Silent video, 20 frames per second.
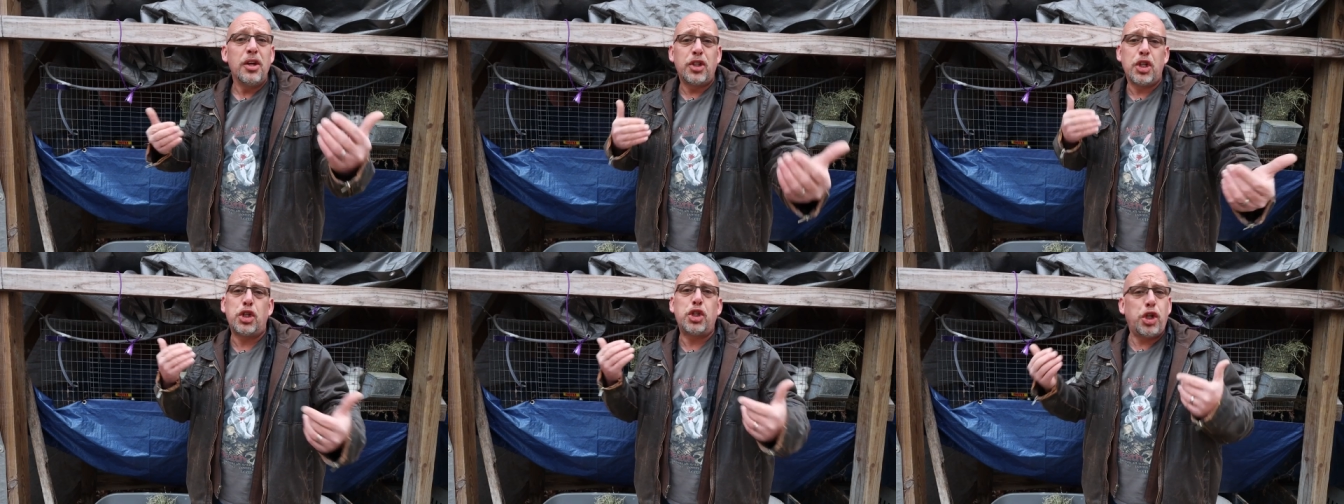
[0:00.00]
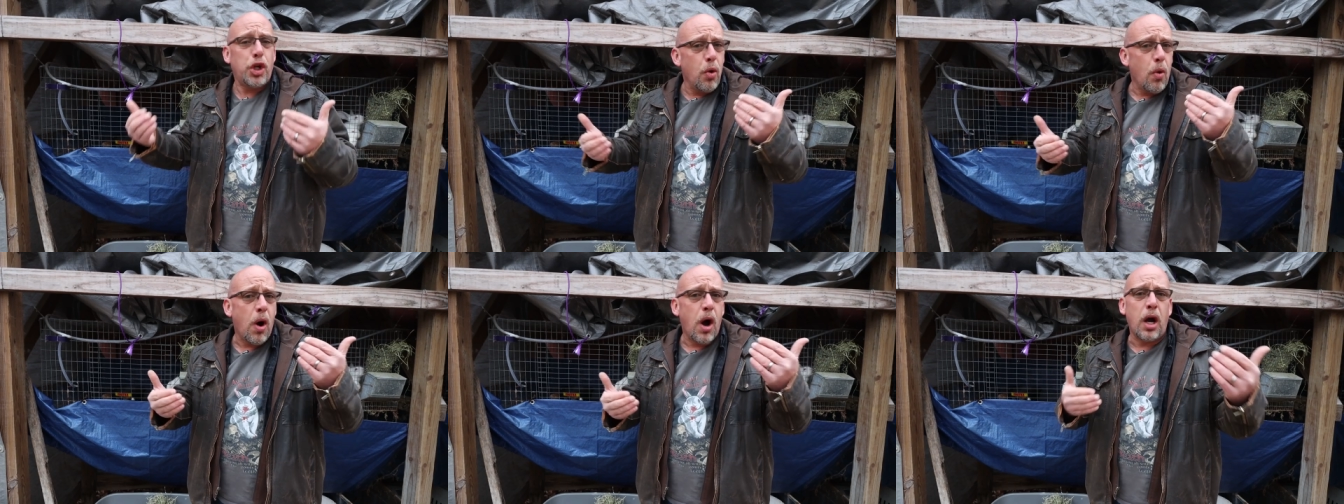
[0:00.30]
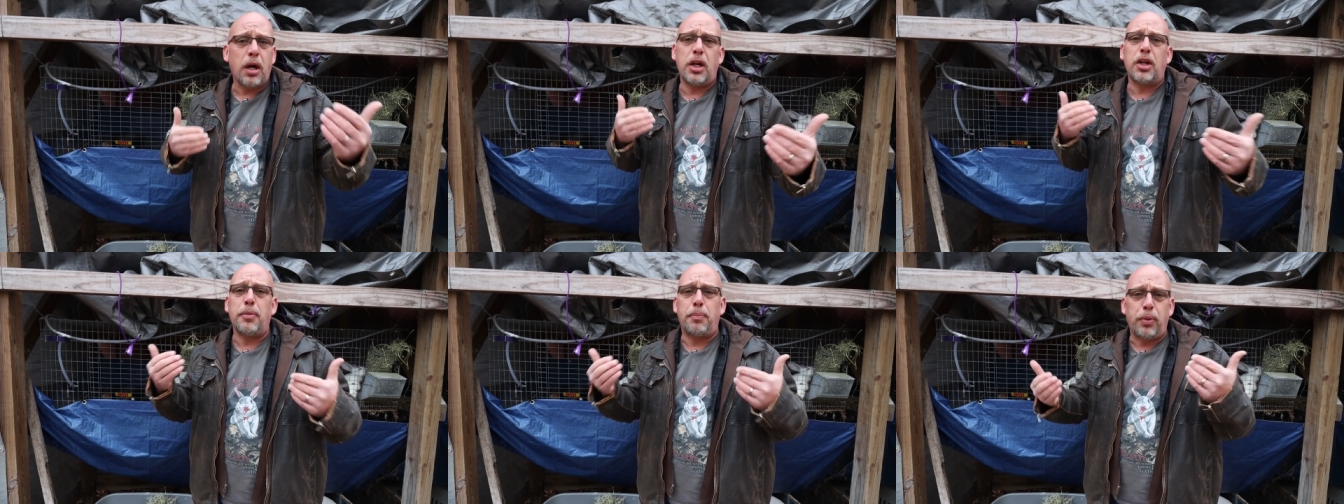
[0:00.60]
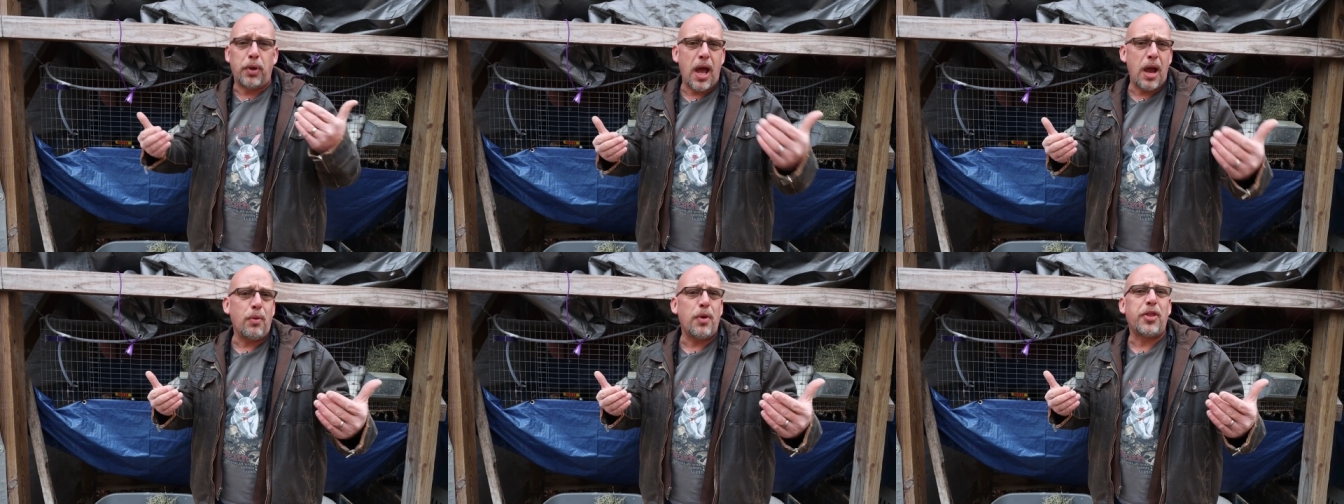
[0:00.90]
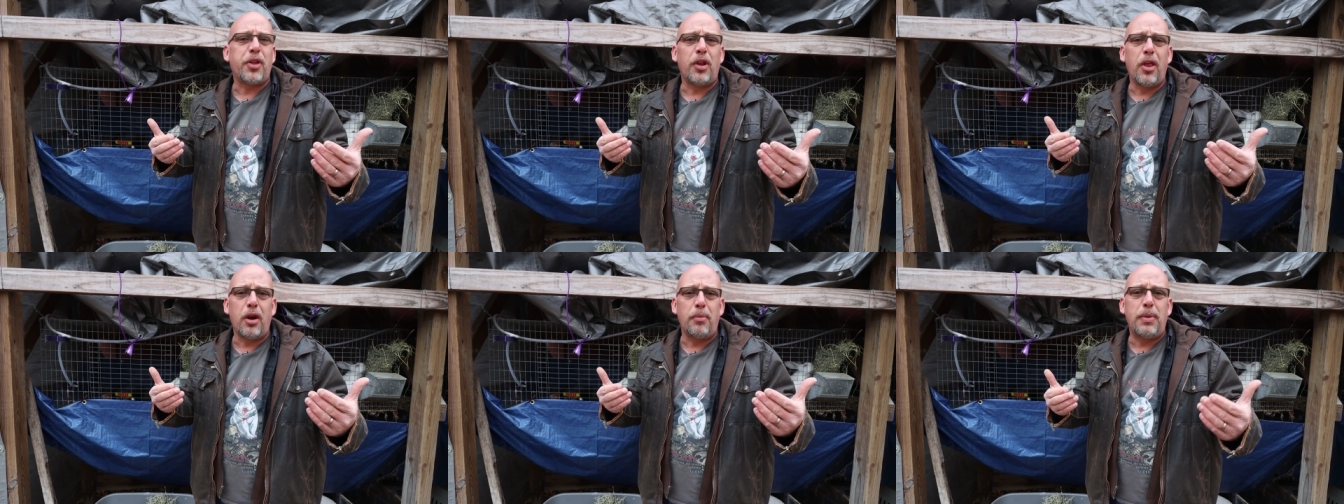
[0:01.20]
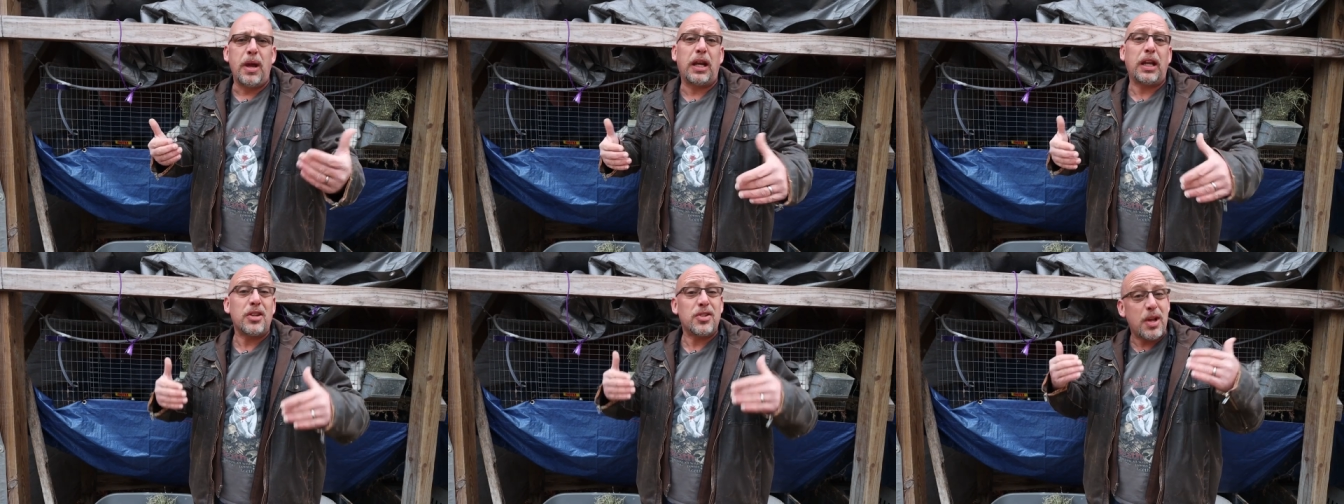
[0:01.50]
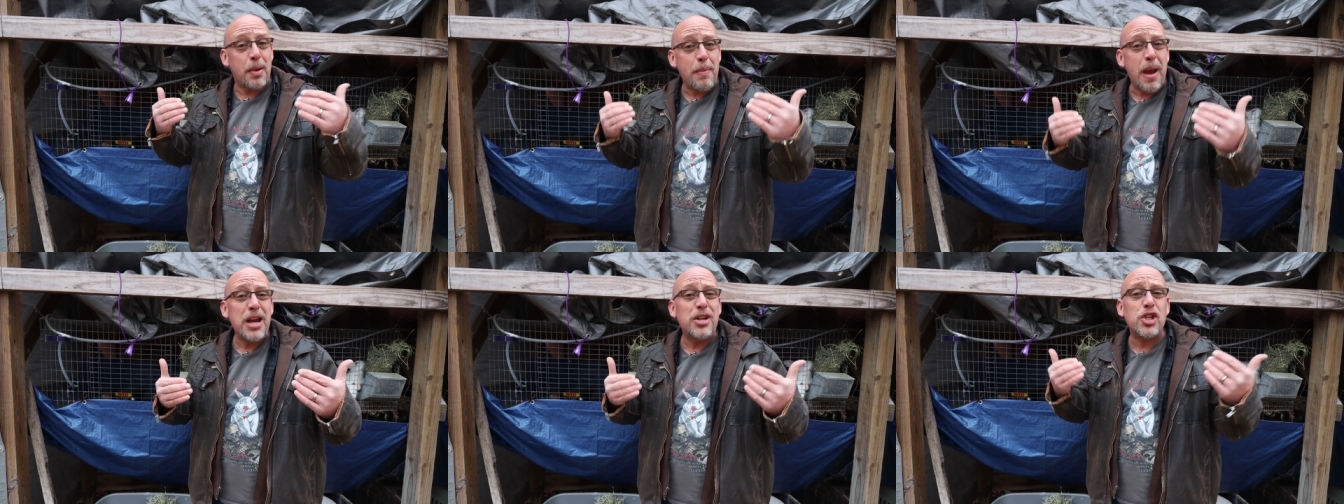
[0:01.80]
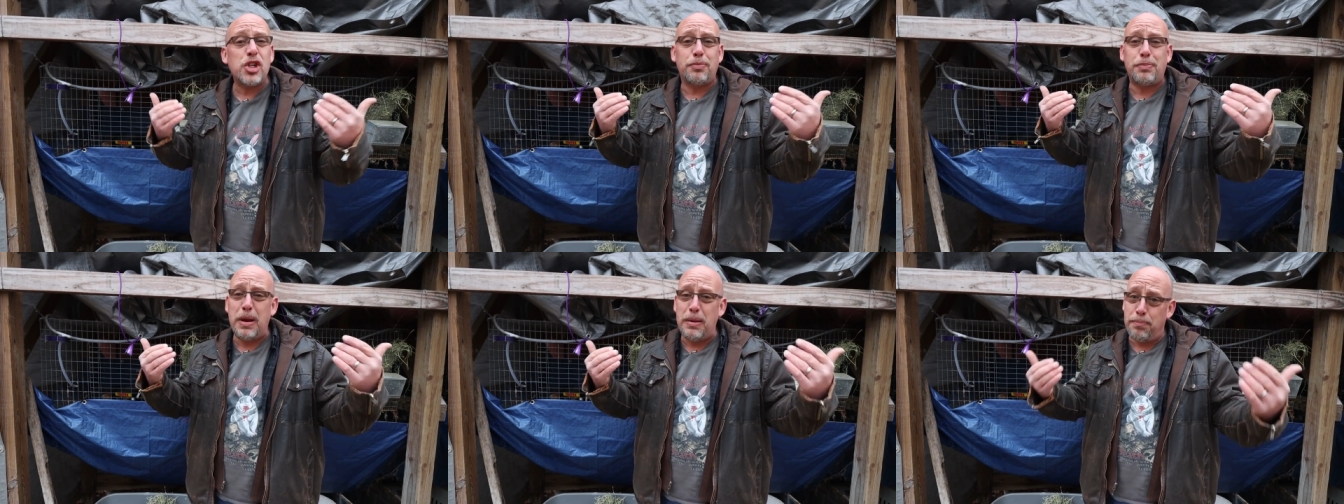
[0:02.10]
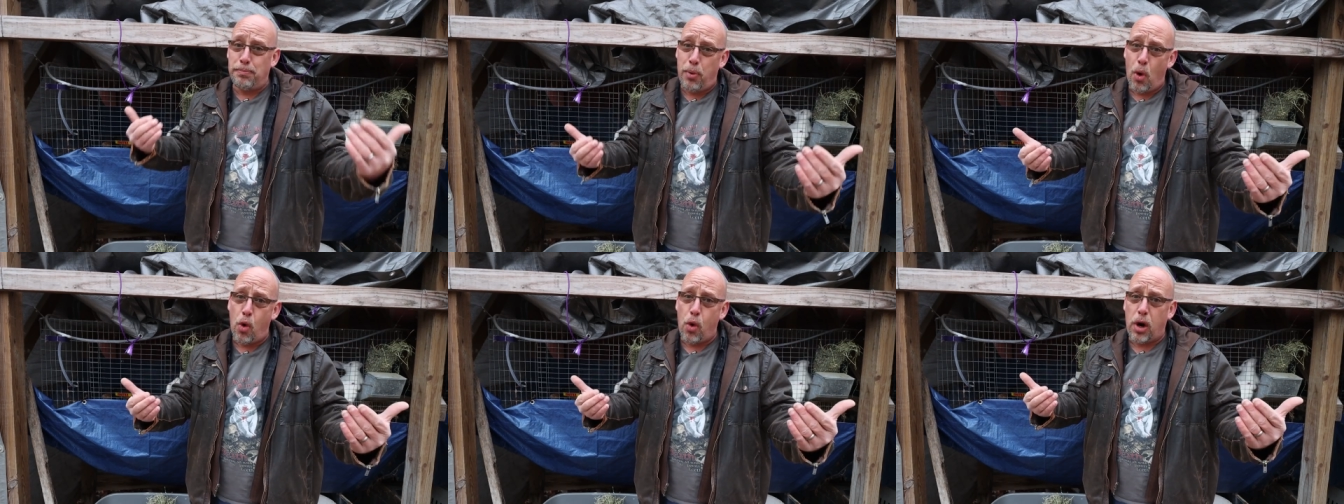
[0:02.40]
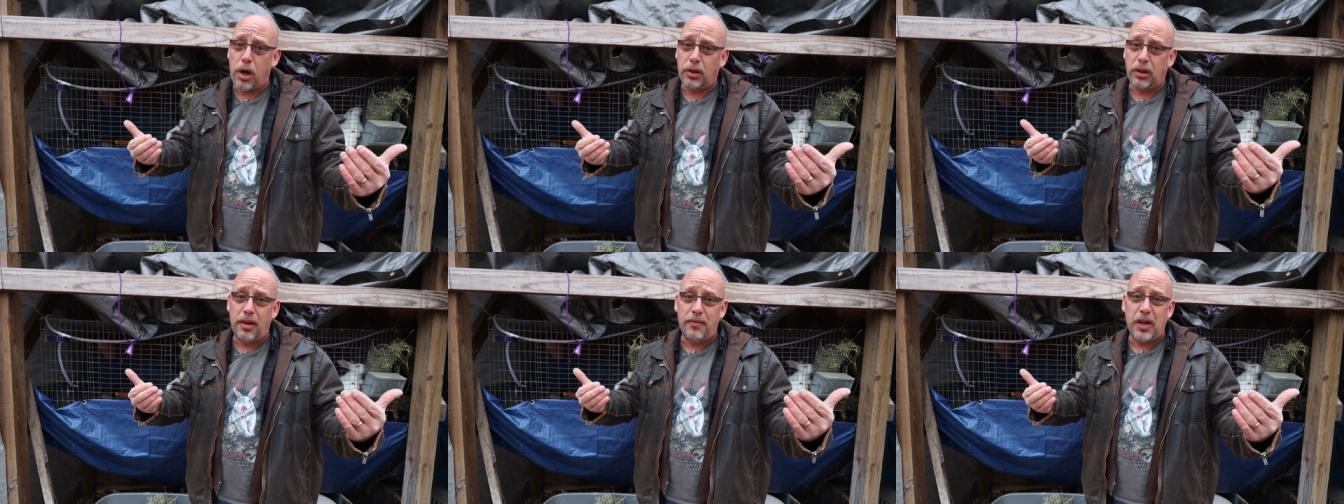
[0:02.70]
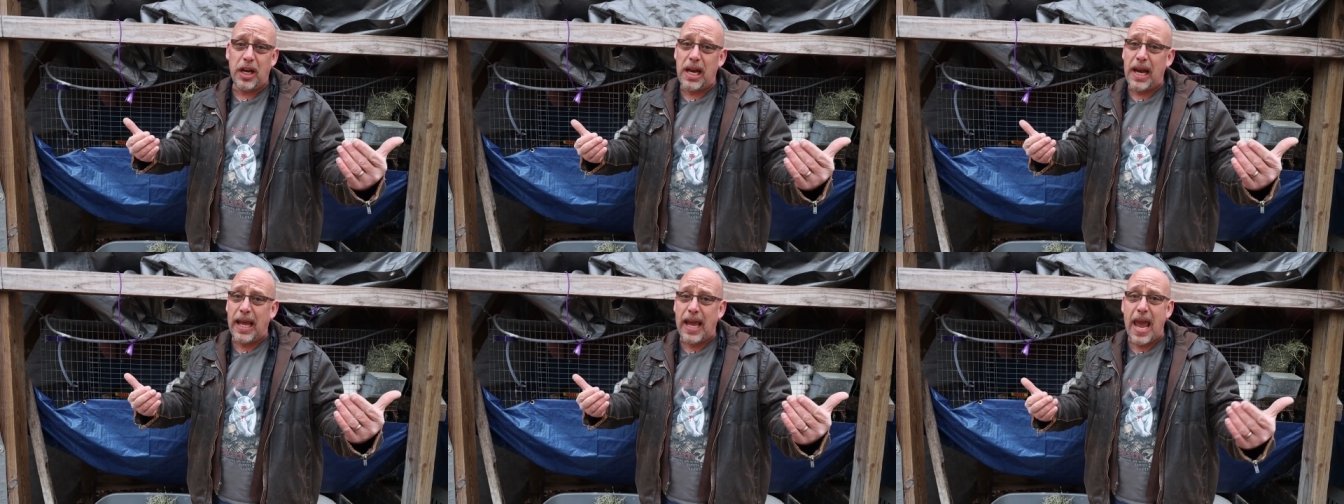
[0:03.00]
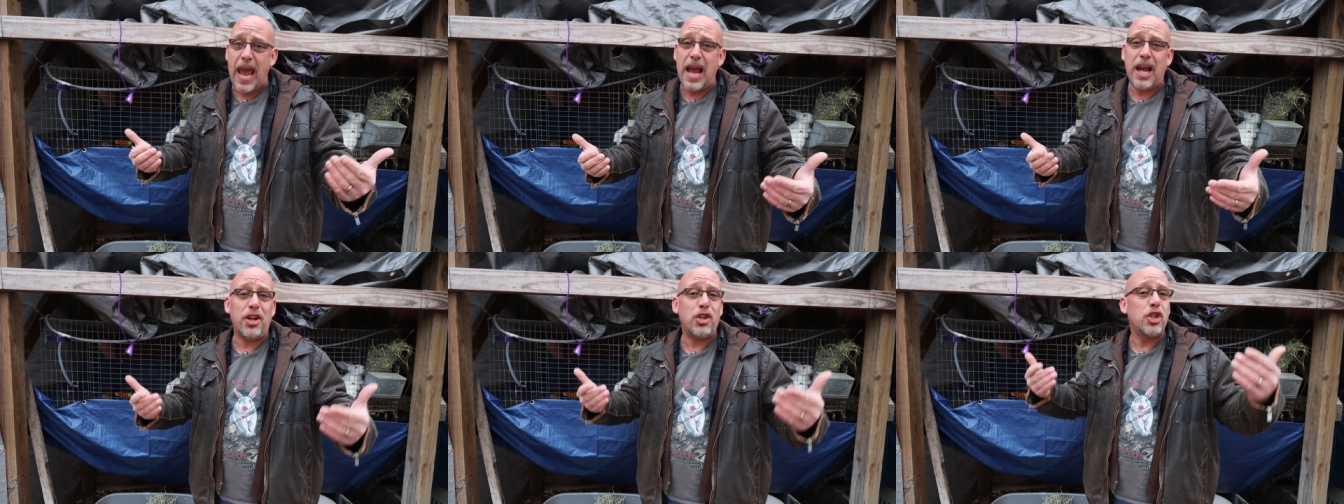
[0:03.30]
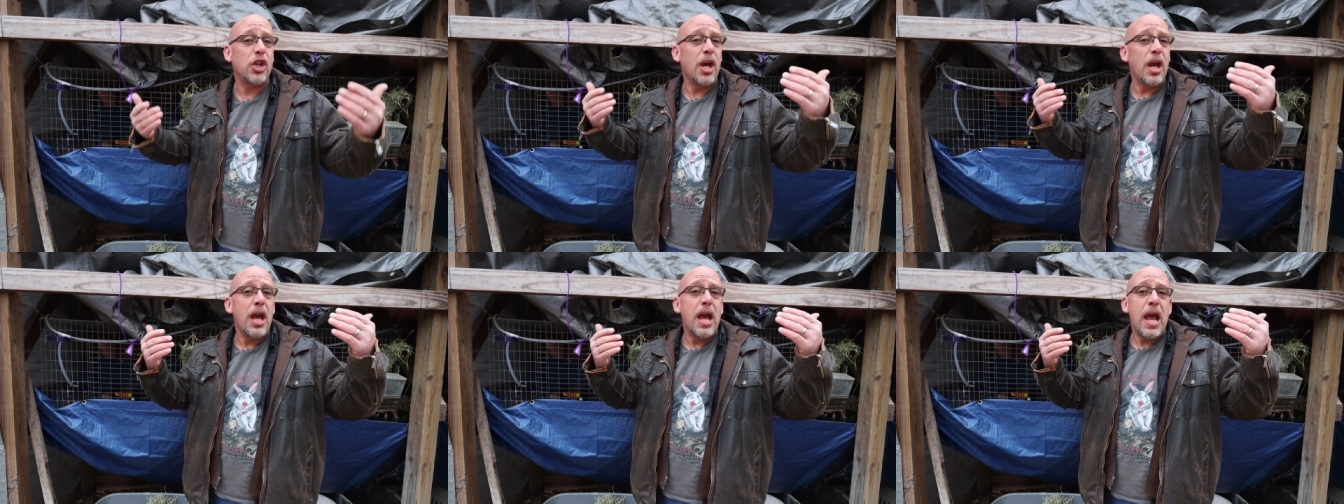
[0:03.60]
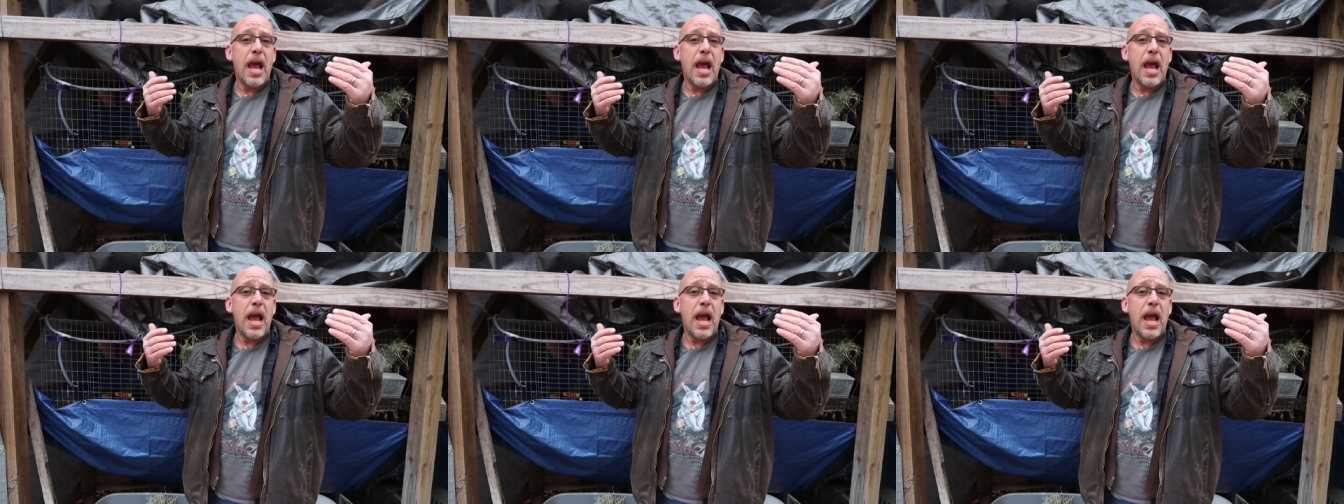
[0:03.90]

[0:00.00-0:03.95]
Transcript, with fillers: to chew on and to play with a little bit because they may just be bored living in a cage